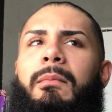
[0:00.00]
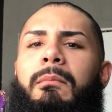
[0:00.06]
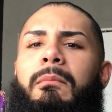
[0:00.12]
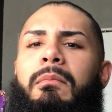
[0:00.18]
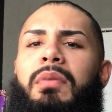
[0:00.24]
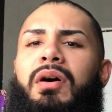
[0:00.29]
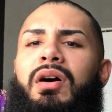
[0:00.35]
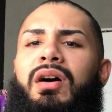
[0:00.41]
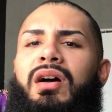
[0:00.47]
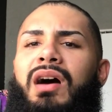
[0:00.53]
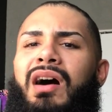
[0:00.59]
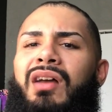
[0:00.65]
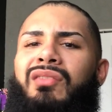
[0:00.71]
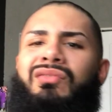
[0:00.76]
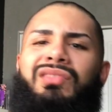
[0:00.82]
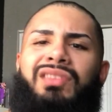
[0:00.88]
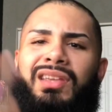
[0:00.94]
but I
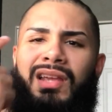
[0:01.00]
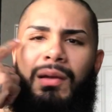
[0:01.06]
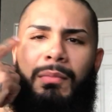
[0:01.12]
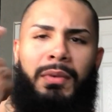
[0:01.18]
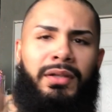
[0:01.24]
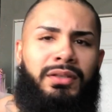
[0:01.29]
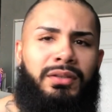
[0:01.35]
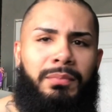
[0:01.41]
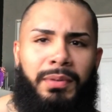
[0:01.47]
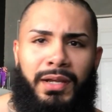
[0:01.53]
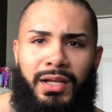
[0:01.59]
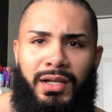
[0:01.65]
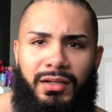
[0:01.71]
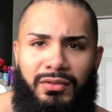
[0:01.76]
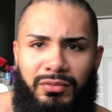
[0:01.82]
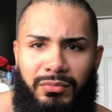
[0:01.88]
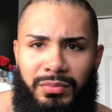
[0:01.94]
don't think about the
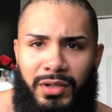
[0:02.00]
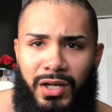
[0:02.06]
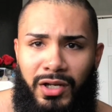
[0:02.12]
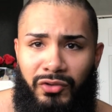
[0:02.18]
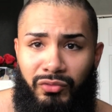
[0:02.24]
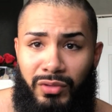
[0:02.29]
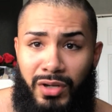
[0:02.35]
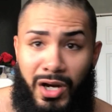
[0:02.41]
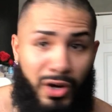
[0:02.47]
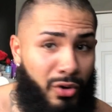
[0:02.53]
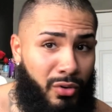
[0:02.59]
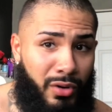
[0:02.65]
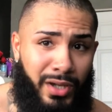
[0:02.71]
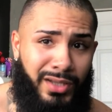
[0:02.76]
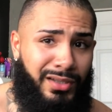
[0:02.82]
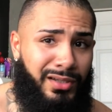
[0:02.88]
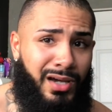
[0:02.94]
pain, to be honest. When I go
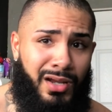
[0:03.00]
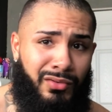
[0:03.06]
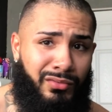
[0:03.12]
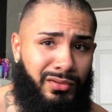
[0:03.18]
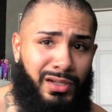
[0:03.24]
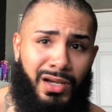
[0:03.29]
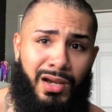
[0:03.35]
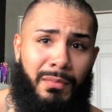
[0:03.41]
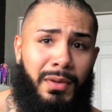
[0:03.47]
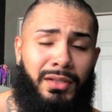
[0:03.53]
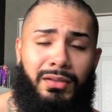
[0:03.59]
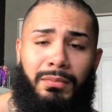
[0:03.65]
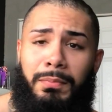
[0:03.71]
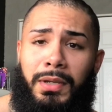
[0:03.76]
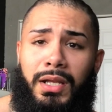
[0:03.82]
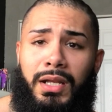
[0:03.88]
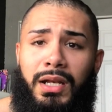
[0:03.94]
in there, I don't think about the
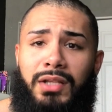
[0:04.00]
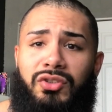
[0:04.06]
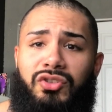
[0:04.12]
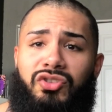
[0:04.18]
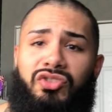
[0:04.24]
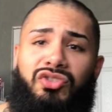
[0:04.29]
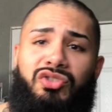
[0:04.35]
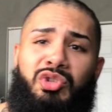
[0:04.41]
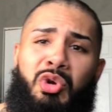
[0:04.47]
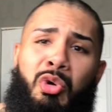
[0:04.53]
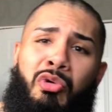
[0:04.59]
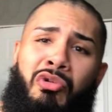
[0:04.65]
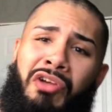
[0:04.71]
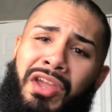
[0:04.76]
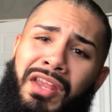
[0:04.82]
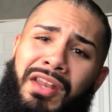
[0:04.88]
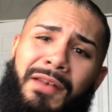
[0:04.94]
pain. I just go
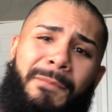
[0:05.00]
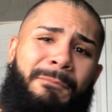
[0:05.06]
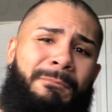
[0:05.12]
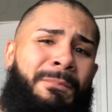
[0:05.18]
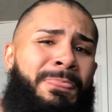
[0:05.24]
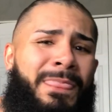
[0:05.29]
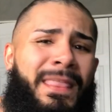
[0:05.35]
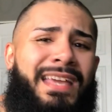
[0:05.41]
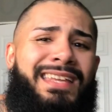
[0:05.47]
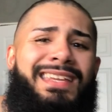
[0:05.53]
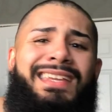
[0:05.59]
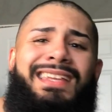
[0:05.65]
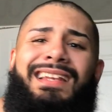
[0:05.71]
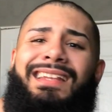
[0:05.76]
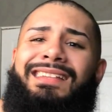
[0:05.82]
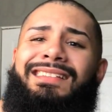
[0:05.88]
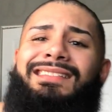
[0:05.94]
in,
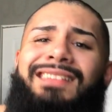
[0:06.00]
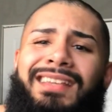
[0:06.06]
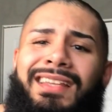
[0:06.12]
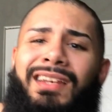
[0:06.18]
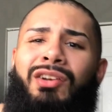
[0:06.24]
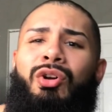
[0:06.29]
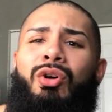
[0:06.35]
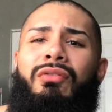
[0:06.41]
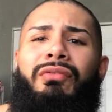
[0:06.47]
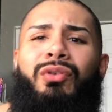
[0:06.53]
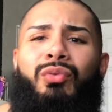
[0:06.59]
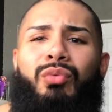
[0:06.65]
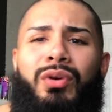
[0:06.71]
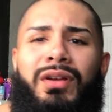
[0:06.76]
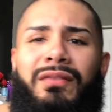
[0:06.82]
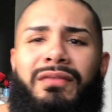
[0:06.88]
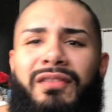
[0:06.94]
let's get it over
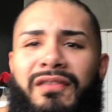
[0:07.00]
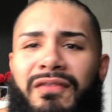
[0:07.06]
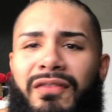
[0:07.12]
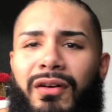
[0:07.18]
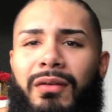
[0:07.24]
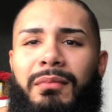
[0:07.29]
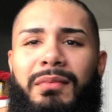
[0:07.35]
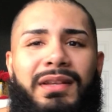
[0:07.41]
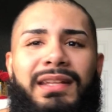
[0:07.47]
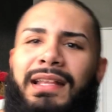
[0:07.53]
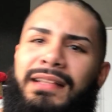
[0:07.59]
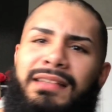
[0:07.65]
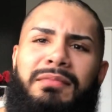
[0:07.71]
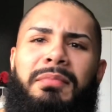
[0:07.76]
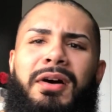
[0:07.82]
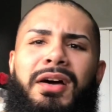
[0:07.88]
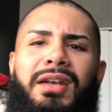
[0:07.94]
with, you feel me?
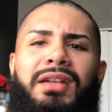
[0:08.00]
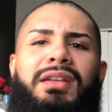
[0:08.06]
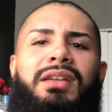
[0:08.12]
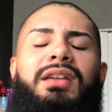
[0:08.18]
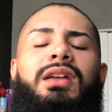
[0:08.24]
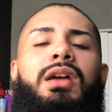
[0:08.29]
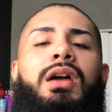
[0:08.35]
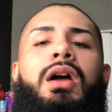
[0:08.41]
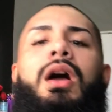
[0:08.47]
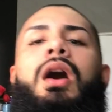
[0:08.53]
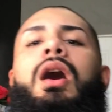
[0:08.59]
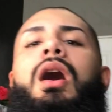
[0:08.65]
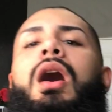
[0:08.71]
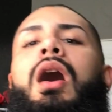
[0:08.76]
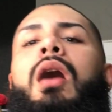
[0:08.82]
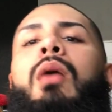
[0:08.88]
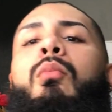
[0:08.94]
That's about it.
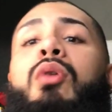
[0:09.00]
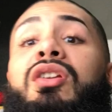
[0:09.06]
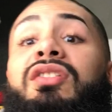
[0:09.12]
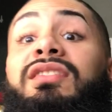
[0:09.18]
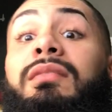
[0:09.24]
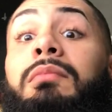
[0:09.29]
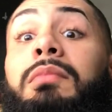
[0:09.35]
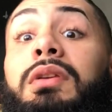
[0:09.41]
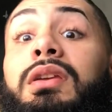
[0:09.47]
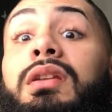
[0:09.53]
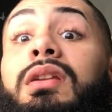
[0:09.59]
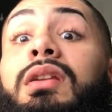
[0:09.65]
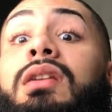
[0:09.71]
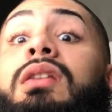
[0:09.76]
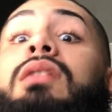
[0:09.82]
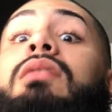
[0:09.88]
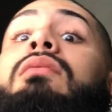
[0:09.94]
What does it
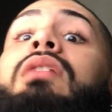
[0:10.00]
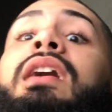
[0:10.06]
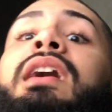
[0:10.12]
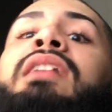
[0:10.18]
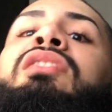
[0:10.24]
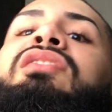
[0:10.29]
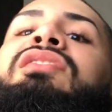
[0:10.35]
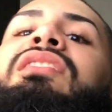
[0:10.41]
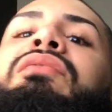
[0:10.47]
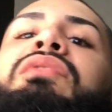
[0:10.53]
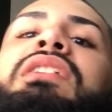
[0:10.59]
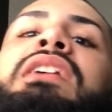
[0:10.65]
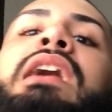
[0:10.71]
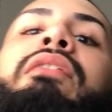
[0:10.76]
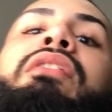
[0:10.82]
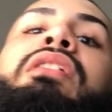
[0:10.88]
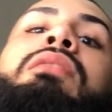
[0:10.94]
mean? It doesn't really
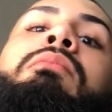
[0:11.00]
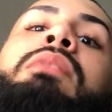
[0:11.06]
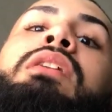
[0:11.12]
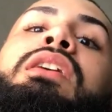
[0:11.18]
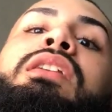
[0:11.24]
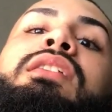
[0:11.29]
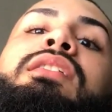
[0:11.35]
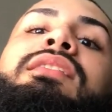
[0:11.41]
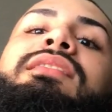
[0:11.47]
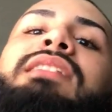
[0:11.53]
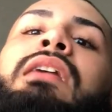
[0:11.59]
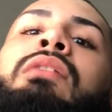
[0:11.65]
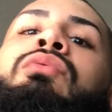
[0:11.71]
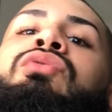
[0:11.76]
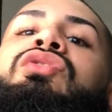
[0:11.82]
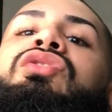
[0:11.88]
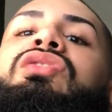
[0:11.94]
have any meanings. I
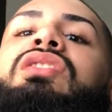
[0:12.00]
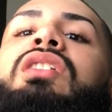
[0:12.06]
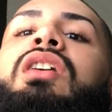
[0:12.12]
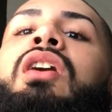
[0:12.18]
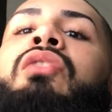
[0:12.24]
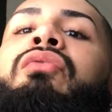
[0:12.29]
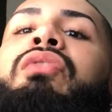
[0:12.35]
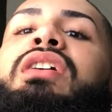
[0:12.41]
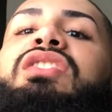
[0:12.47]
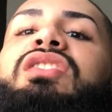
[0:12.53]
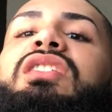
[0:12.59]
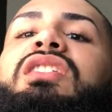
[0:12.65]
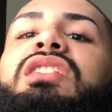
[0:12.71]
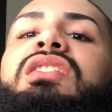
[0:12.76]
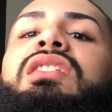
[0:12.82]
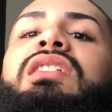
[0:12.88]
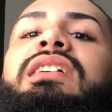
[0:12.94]
was
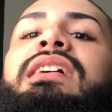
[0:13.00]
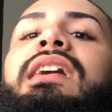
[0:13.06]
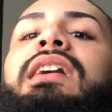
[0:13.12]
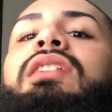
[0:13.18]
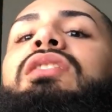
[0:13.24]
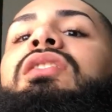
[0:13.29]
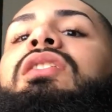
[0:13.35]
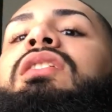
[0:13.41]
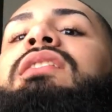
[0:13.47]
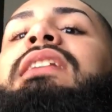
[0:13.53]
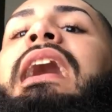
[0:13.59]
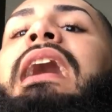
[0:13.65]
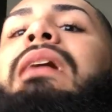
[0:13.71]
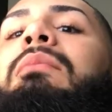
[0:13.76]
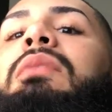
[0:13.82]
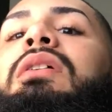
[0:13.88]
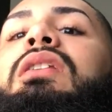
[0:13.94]
originally gonna get the
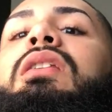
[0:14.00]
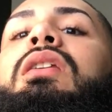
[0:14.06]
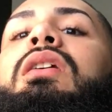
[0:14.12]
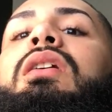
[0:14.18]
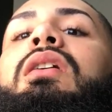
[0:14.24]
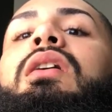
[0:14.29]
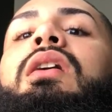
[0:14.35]
diamond.